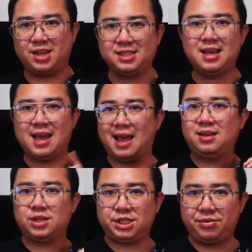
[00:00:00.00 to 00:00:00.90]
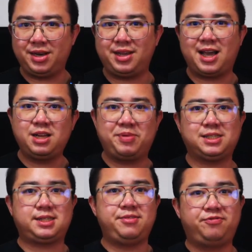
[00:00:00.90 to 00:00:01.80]
price, and considering the
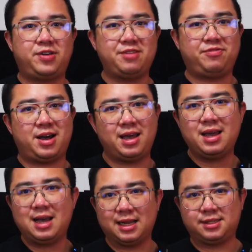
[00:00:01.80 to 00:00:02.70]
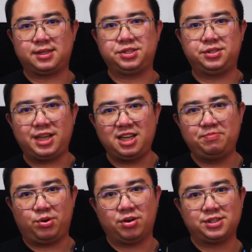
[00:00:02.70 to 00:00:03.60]
IdeaPad Slim 5i has such
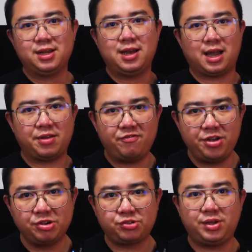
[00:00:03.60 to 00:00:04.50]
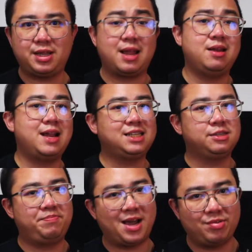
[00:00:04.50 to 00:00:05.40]
dated ports, an inferior screen, and
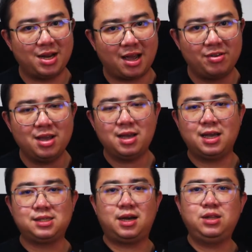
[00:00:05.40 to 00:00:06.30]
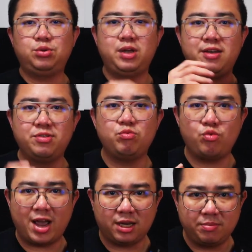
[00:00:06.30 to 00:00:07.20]
lesser battery life, it's hard to
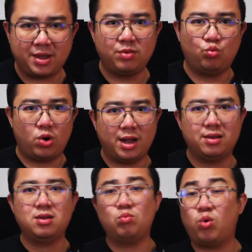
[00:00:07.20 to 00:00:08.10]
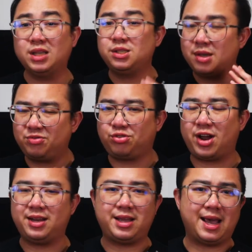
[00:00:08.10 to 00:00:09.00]
even recommend one once you have
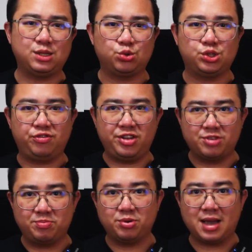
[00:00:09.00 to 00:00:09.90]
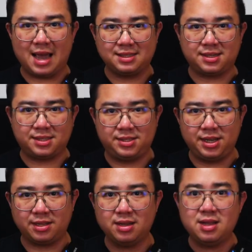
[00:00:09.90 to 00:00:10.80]
tried the ASUS VivoBook
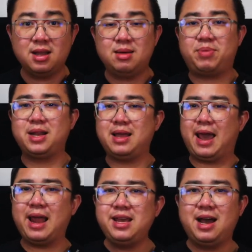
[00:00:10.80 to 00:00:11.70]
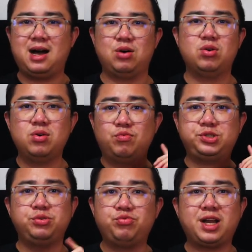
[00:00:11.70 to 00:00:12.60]
S16. But anyhow,
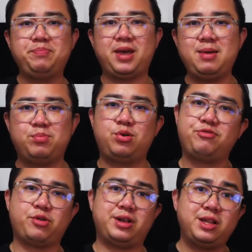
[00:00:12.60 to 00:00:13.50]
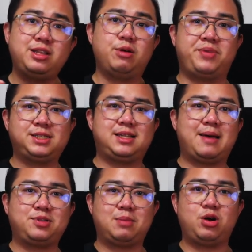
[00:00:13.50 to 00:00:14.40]
would you rather pay more for an Intel-based
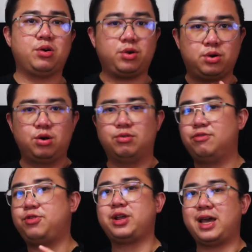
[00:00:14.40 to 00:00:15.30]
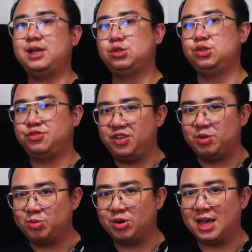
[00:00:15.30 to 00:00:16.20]
laptop or go for the Asus
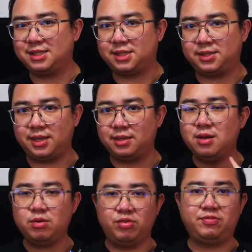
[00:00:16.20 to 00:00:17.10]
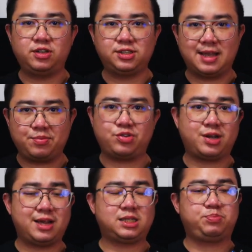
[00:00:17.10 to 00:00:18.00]
VivoBook S16 with the
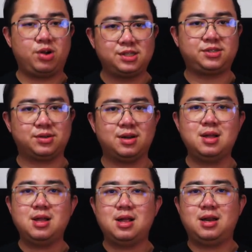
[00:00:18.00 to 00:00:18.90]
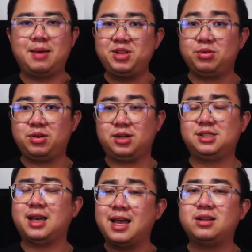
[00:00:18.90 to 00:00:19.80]
Snapdragon X processor. Let me know your
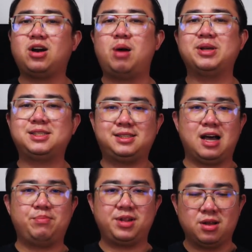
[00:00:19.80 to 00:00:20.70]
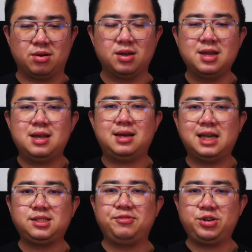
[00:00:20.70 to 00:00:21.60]
thoughts in the comments down below.
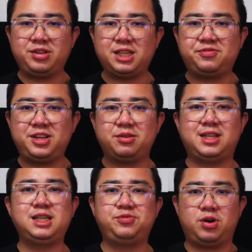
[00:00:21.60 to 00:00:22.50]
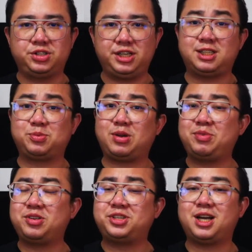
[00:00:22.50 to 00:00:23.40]
That's all for today's video. Thanks for watching.
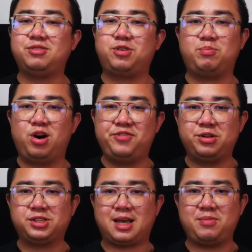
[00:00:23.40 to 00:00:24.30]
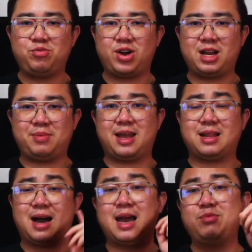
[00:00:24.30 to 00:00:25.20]
Subscribe to the channel for more videos coming right up
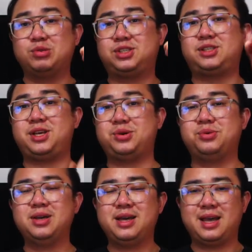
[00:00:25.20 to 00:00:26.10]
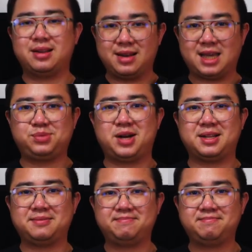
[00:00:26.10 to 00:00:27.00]
and I will see you in the next
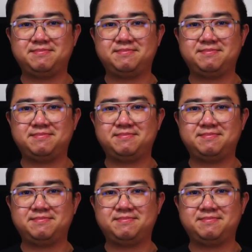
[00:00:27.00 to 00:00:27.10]
one.